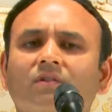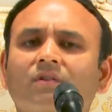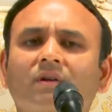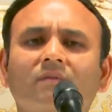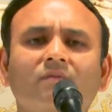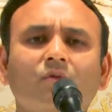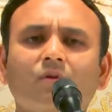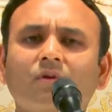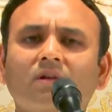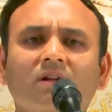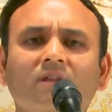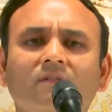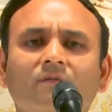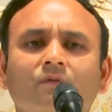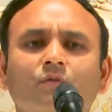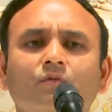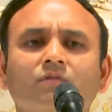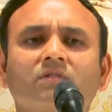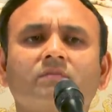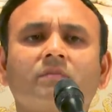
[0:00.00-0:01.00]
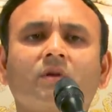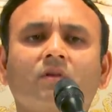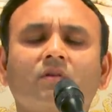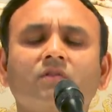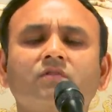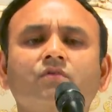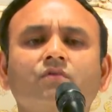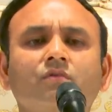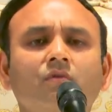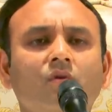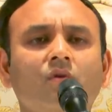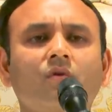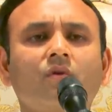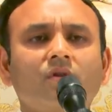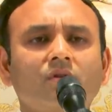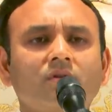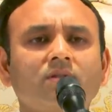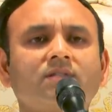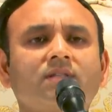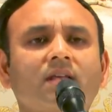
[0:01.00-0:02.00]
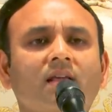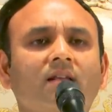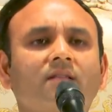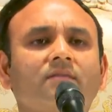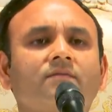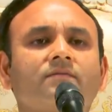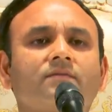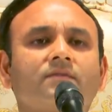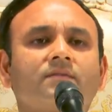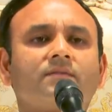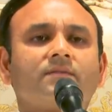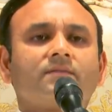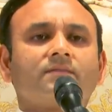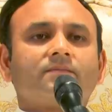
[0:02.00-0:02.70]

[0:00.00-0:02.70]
You have no confusion because you know yourself.